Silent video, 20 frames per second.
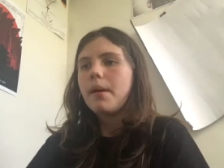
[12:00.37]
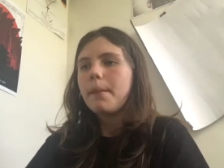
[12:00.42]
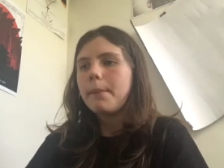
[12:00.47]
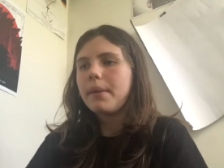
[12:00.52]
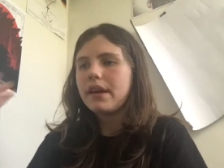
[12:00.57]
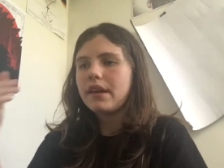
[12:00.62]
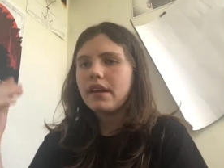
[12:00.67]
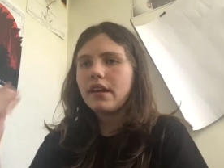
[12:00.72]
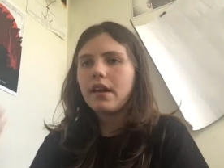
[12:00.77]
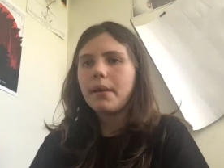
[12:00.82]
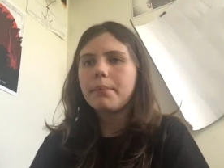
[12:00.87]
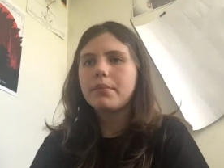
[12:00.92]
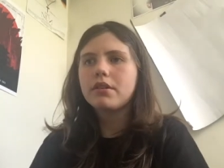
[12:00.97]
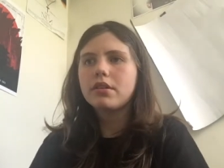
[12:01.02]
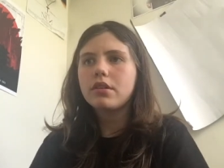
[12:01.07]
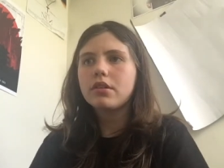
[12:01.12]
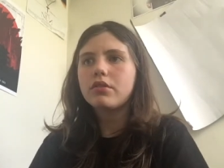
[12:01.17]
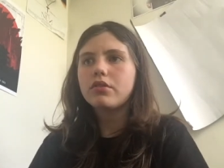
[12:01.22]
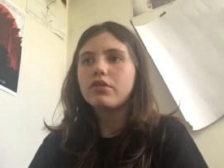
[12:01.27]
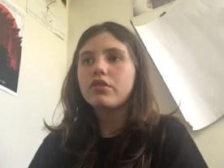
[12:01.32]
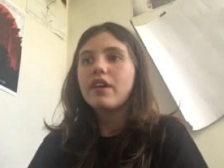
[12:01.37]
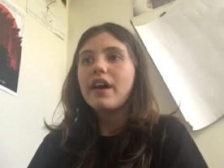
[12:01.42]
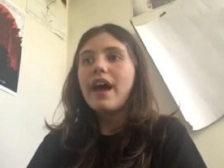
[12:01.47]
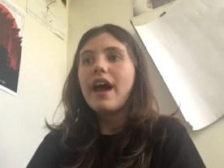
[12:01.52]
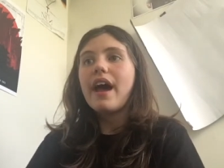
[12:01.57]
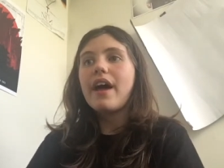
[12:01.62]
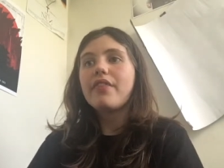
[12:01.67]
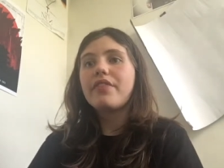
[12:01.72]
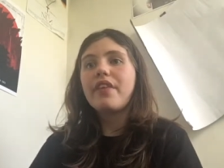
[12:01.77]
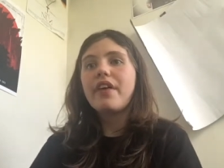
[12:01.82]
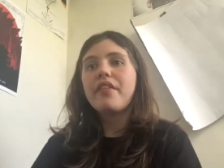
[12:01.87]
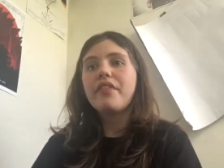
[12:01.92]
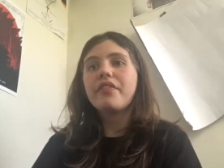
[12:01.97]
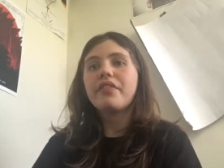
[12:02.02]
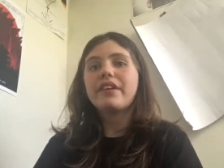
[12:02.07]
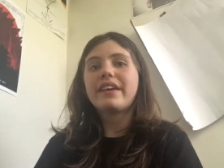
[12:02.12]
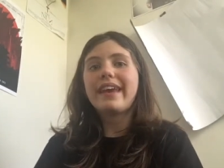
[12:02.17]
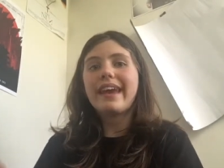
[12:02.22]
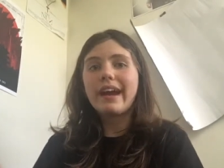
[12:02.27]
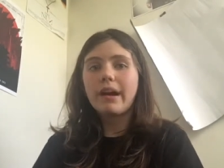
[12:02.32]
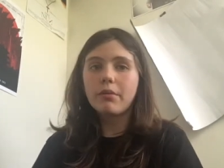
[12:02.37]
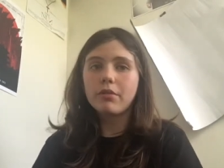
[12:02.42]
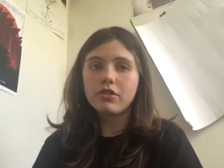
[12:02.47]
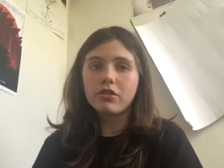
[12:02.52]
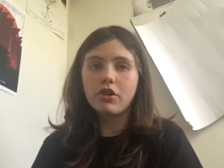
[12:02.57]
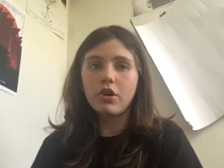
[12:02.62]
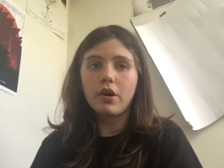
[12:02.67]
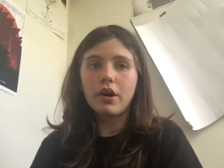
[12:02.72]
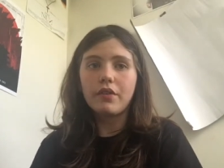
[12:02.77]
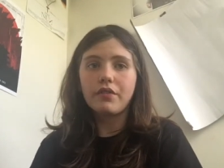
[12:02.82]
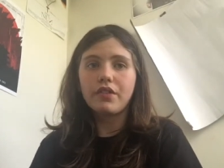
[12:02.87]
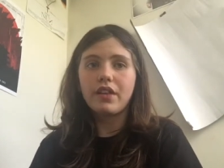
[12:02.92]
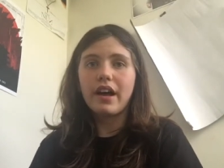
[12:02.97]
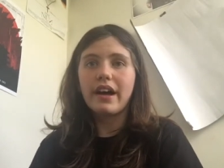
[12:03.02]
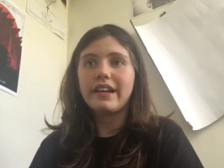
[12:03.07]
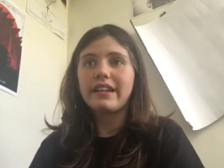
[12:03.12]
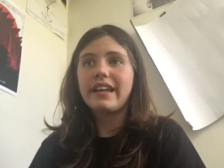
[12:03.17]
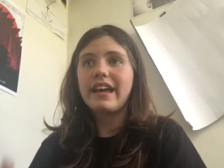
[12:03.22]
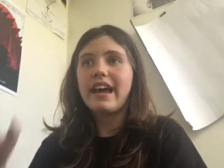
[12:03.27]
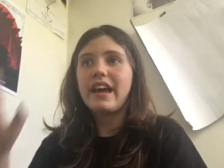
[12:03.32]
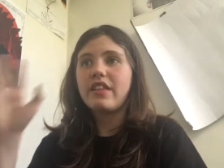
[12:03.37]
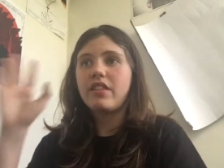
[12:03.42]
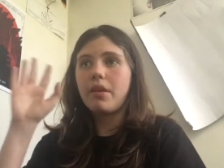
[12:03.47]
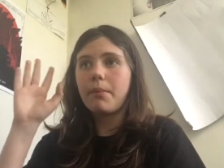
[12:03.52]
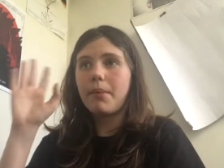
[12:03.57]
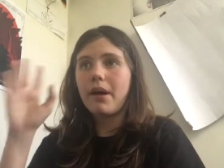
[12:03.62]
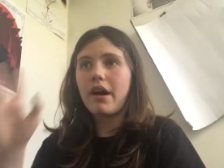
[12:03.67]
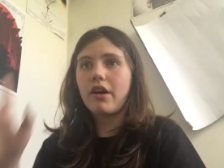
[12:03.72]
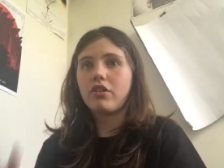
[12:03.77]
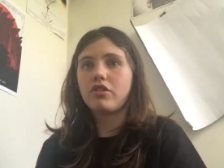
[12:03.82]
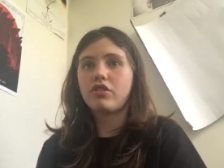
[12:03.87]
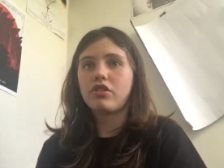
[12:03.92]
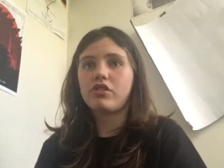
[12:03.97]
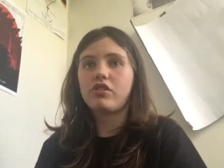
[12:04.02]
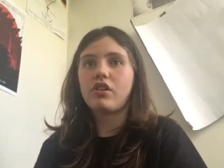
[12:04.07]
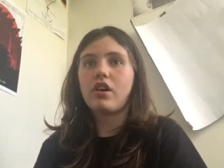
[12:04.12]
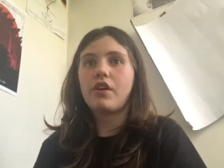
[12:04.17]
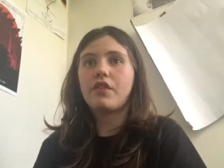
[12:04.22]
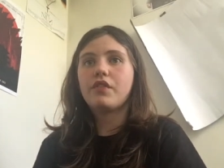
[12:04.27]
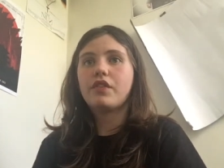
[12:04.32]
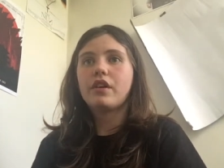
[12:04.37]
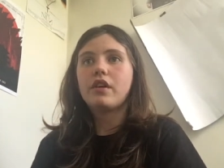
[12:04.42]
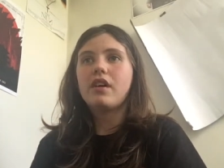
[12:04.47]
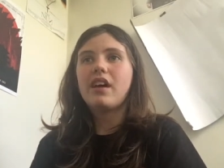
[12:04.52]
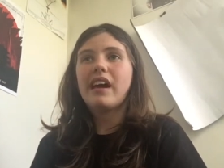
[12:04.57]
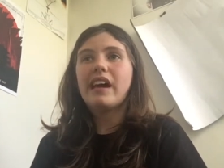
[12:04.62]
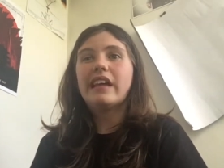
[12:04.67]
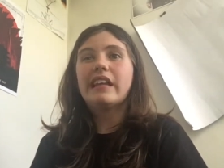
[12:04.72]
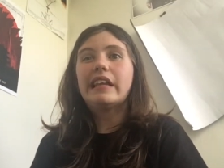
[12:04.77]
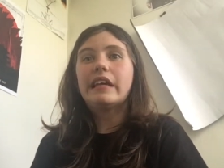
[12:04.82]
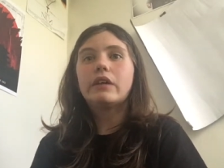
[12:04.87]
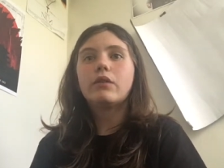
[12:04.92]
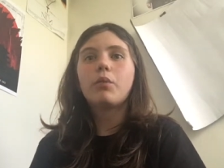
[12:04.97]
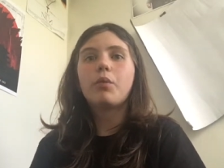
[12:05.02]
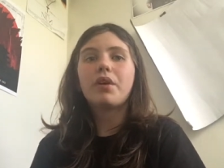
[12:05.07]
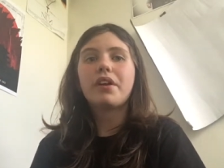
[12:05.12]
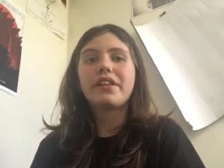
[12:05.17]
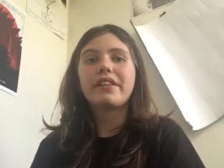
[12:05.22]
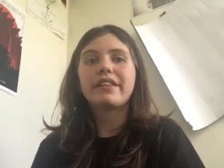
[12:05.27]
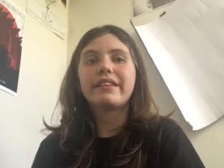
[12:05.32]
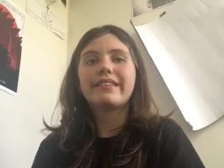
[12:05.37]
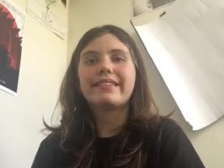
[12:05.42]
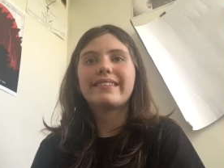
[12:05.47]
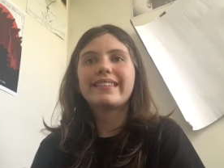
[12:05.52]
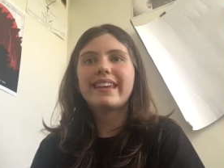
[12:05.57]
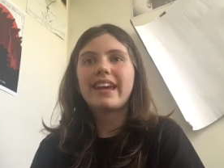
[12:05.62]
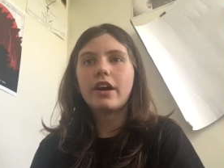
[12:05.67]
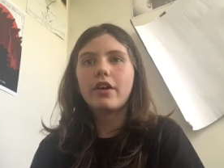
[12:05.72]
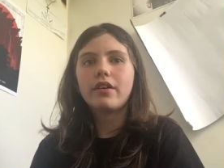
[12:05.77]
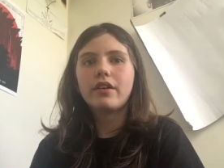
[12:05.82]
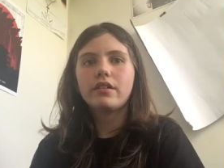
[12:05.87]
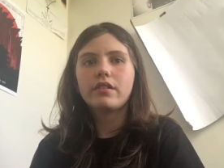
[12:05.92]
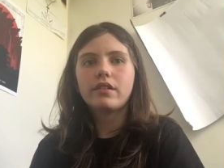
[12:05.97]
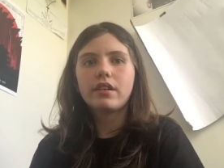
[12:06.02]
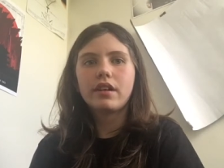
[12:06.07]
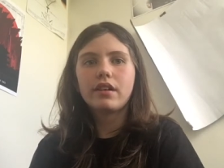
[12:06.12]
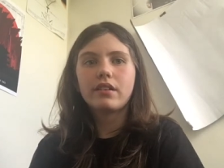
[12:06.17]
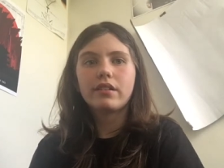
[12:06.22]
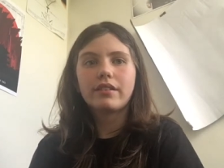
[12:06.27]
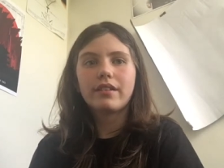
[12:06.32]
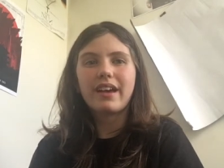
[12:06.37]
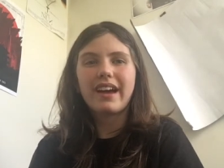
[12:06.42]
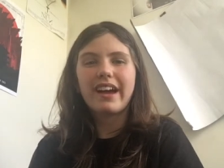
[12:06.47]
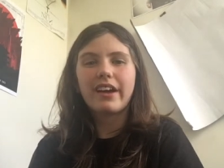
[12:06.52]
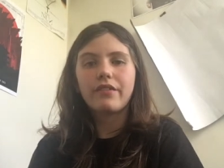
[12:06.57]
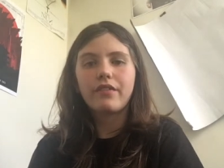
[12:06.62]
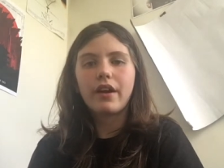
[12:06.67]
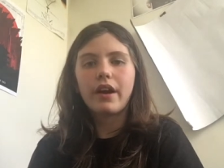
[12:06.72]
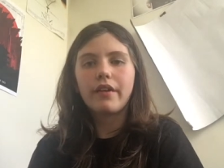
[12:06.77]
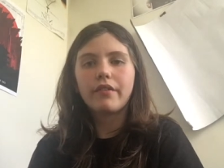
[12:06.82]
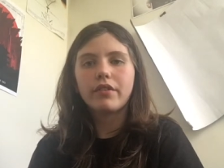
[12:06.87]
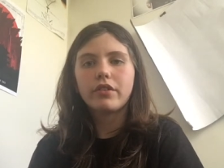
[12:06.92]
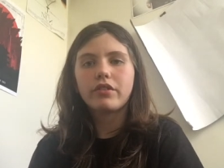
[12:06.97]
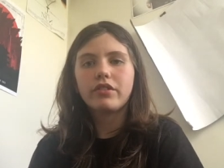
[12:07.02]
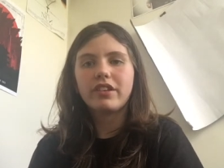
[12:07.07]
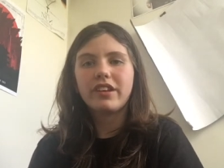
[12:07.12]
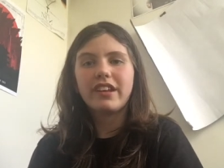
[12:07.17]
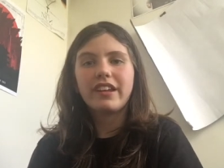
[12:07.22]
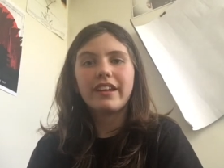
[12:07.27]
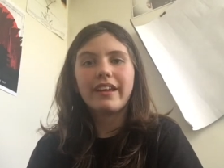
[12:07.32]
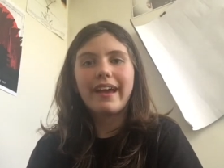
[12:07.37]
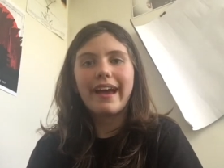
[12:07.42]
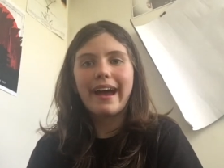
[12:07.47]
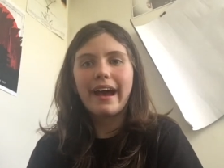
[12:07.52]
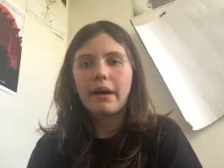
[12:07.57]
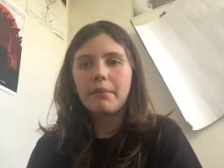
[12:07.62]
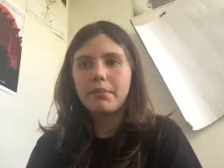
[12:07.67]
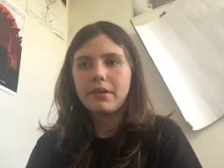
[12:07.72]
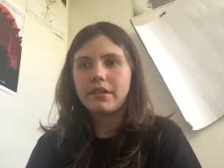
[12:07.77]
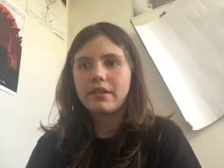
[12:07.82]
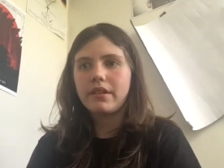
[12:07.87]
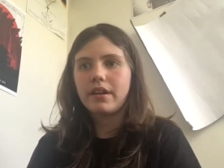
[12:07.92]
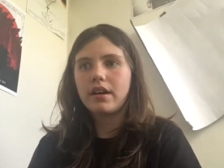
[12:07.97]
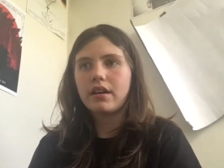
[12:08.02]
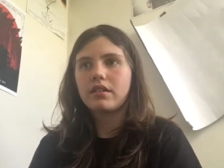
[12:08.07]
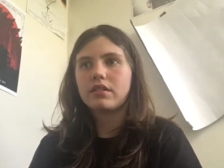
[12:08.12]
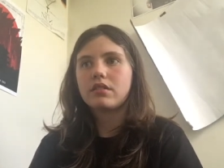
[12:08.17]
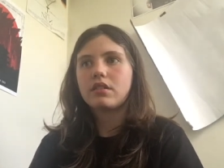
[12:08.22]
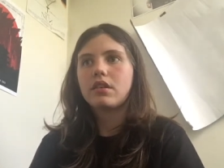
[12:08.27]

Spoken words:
picking up clues, and then the cameras go offline and the power shuts off. And then one of the scariest things I've ever seen happens next.